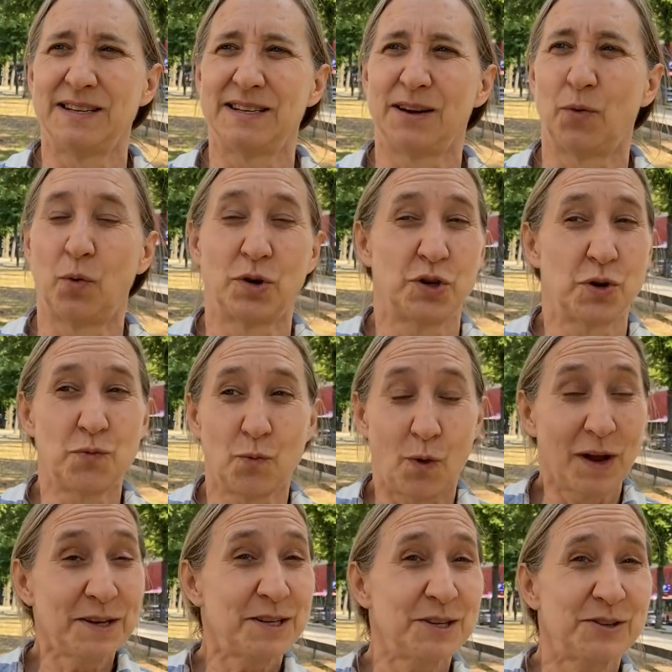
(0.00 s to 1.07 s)
or don't
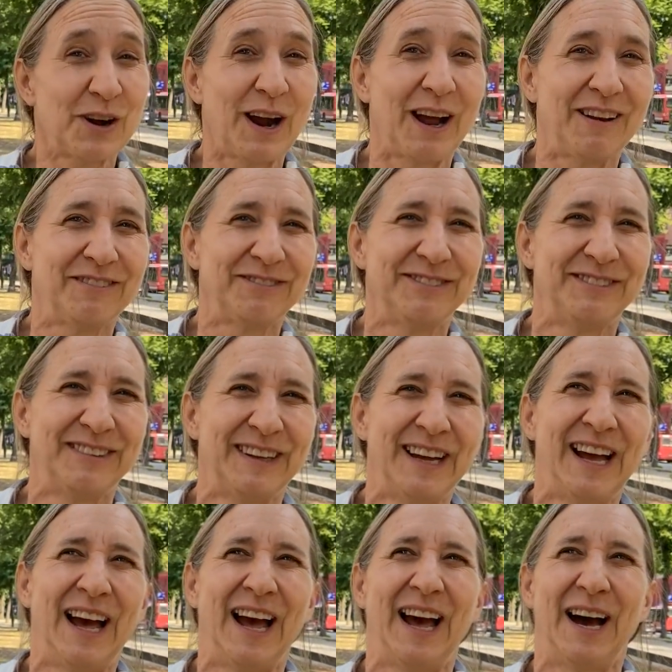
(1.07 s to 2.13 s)
want to drive.
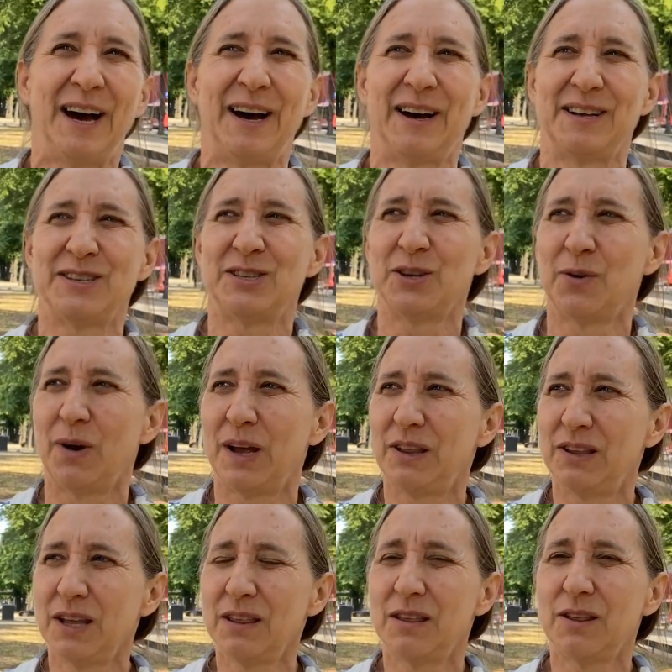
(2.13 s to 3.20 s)
So I
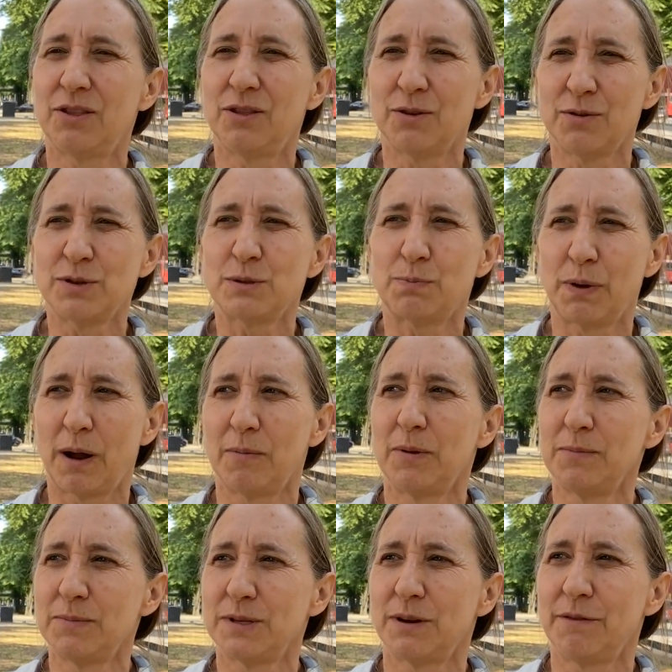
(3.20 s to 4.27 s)
think that those
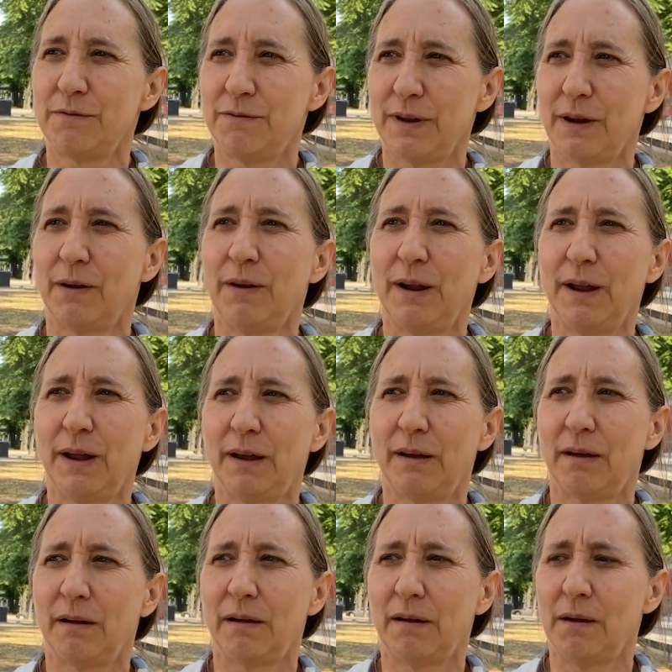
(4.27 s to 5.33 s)
problems are very
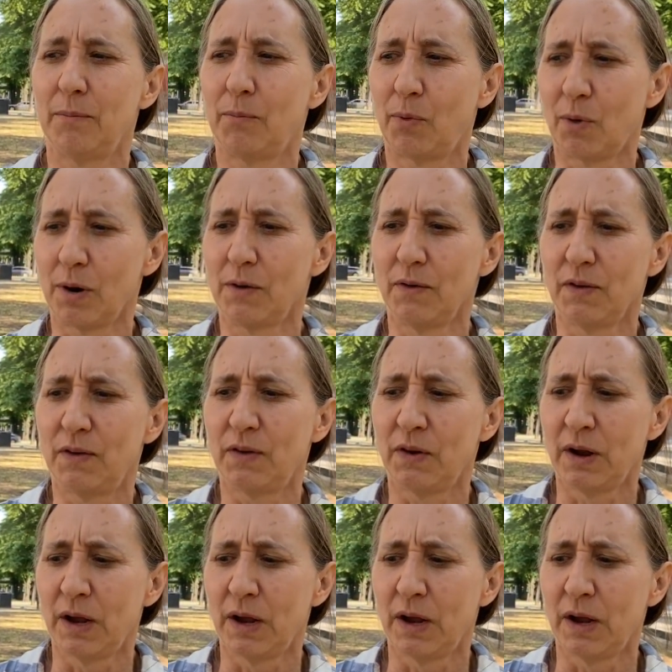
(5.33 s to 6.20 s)
important